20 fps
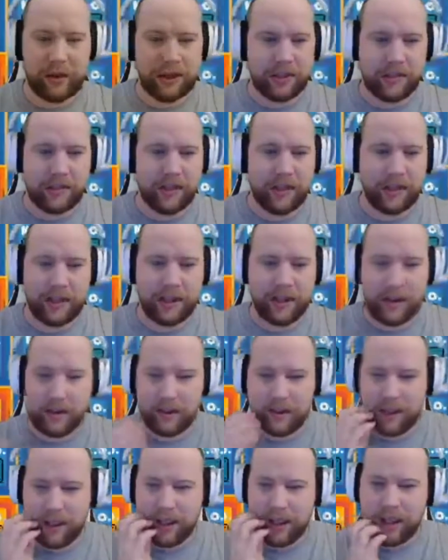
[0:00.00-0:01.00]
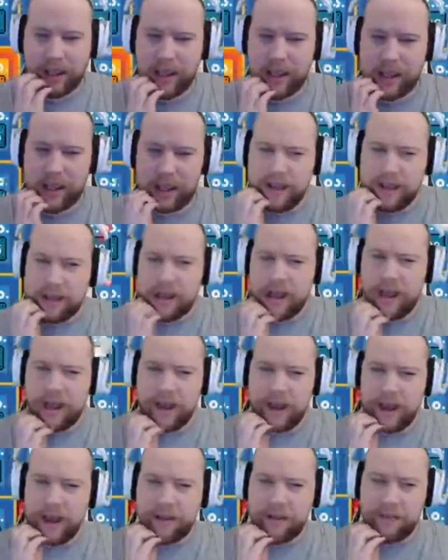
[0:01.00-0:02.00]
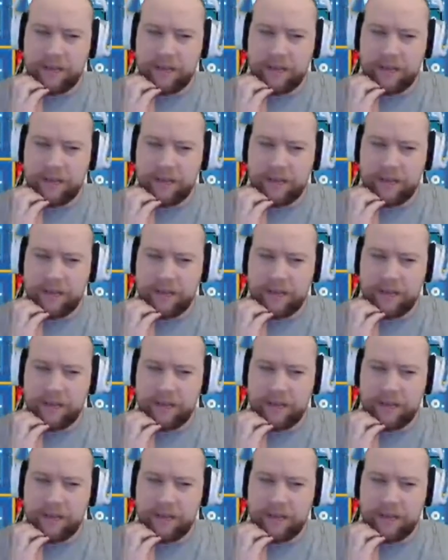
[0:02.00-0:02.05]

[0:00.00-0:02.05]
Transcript: stick and everything. Uh,